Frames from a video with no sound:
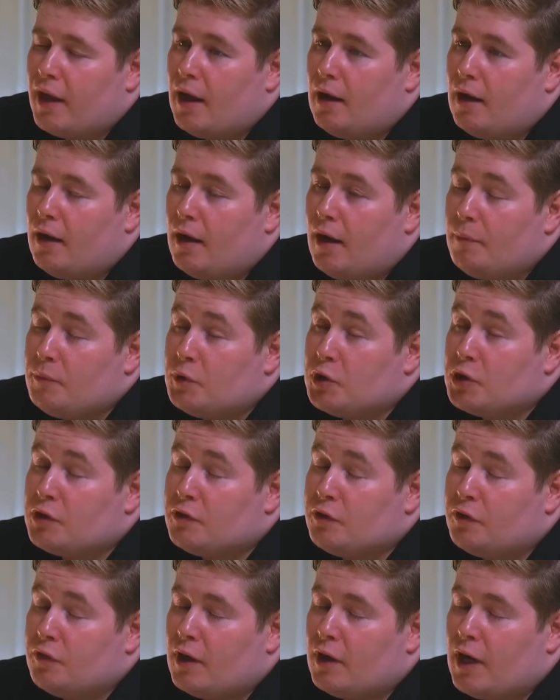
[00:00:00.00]
that. I'm
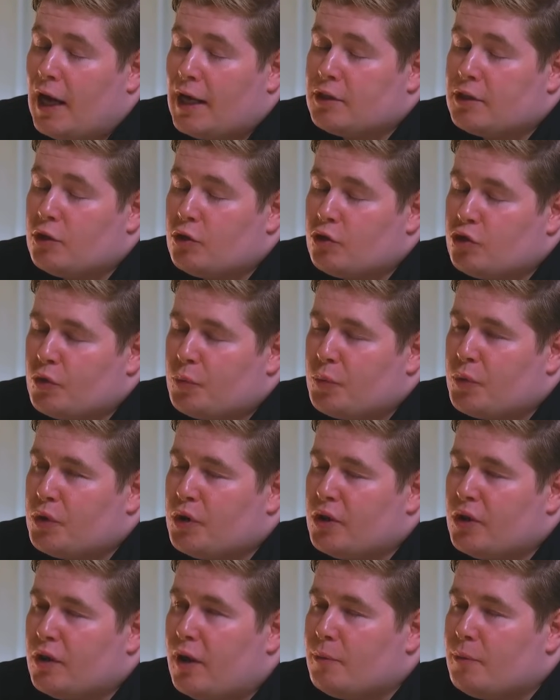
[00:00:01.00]
just, as an
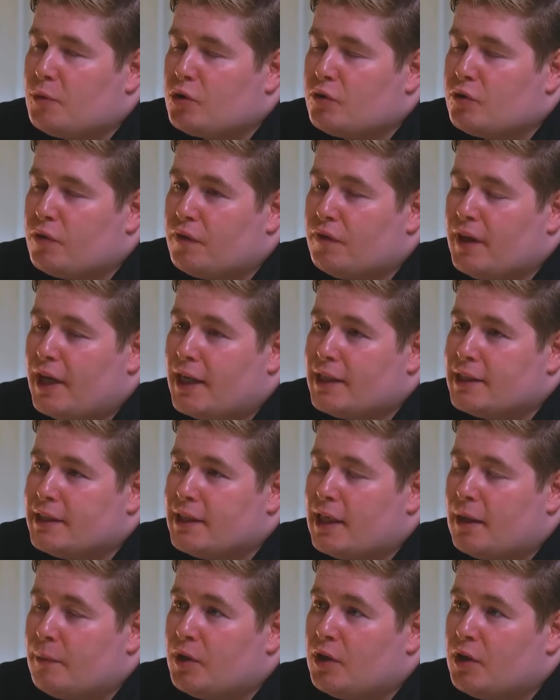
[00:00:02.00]
entrepreneur, I'm just
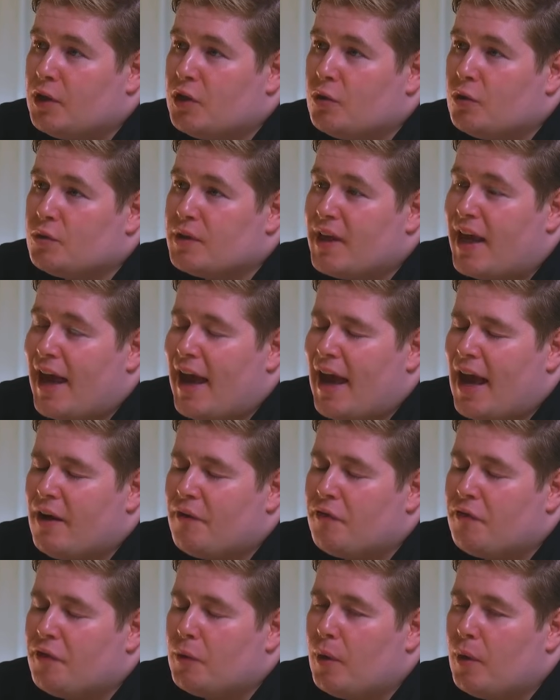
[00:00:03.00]
reflecting. I'm going to use that
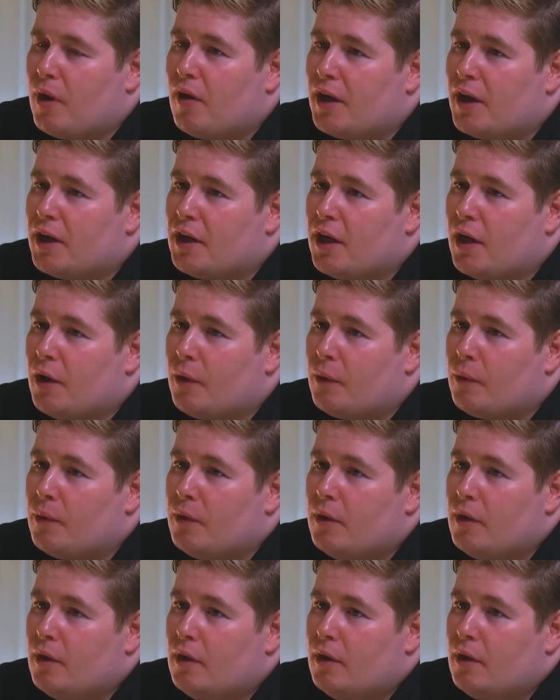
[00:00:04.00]
everywhere I go.
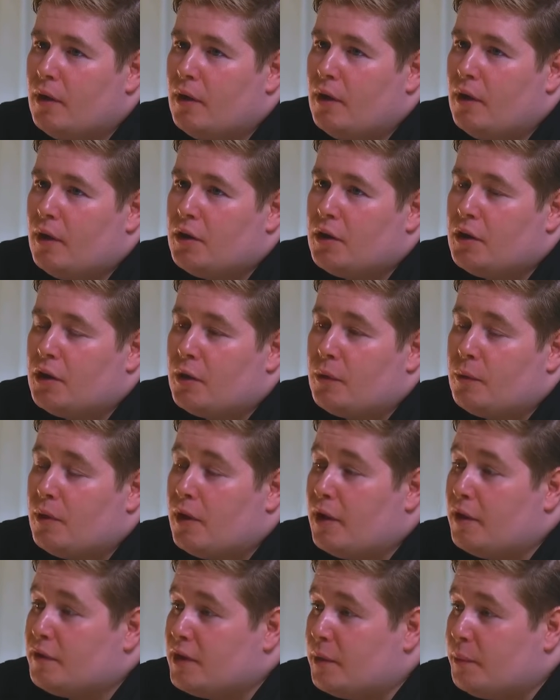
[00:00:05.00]
You know
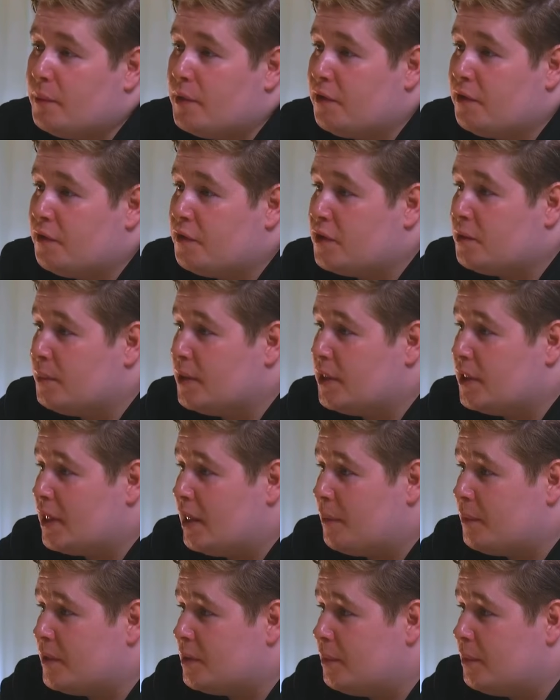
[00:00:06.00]
what? If someone offers me to
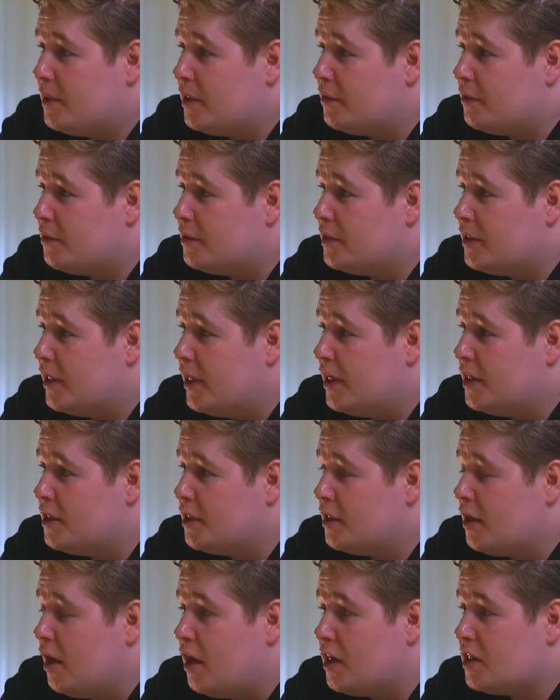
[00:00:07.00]
come and speak on
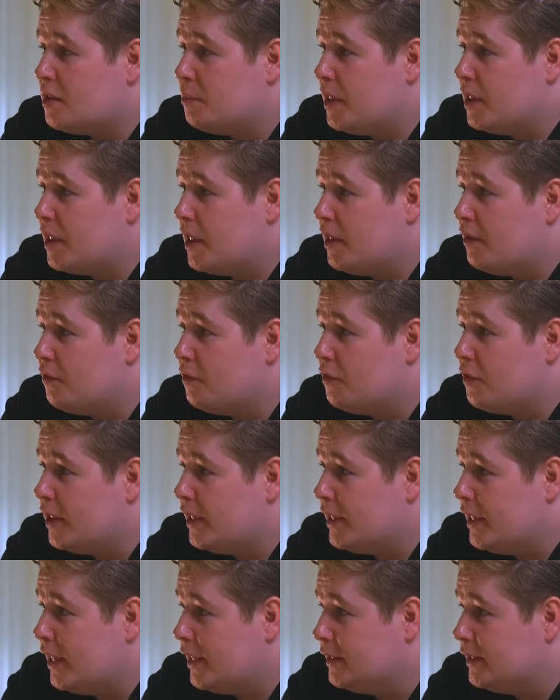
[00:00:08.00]
stage, ask me again in
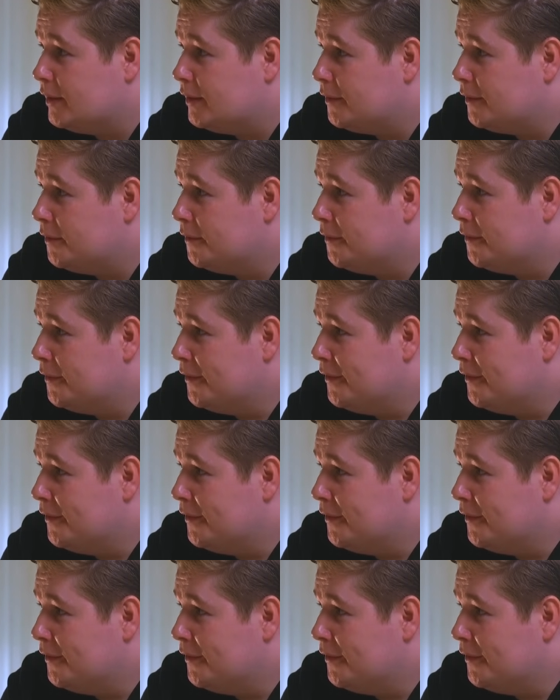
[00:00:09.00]
3 days.